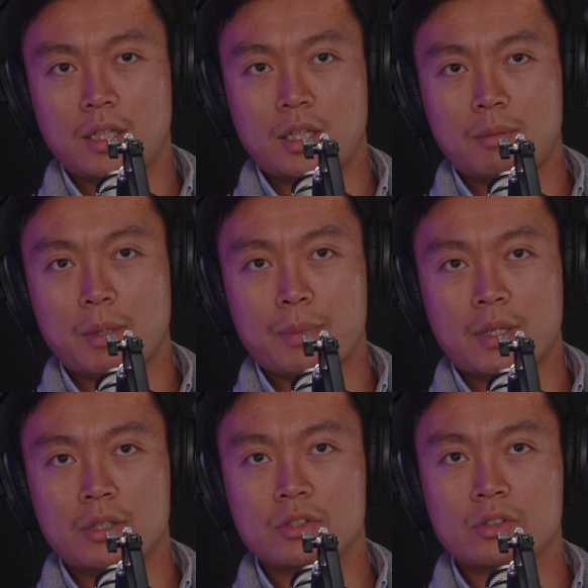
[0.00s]
my
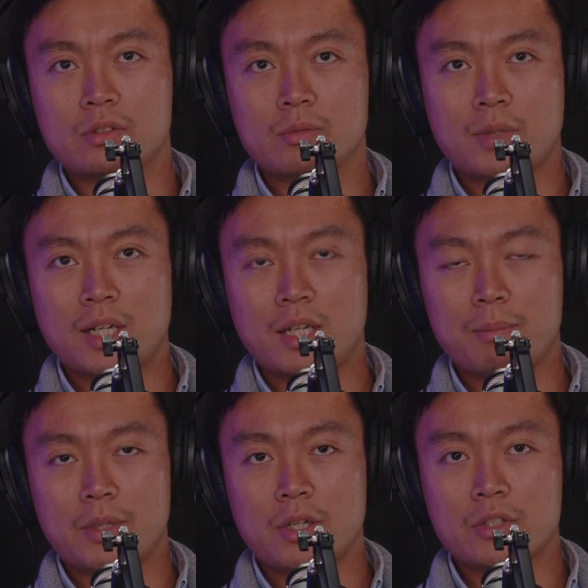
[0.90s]
parents'
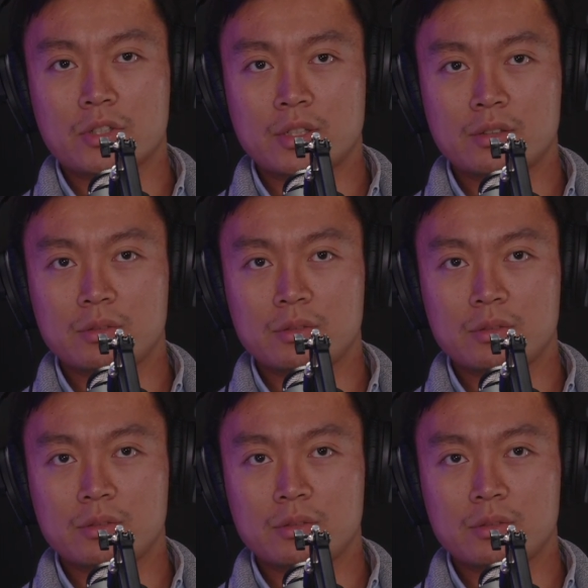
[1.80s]
marriage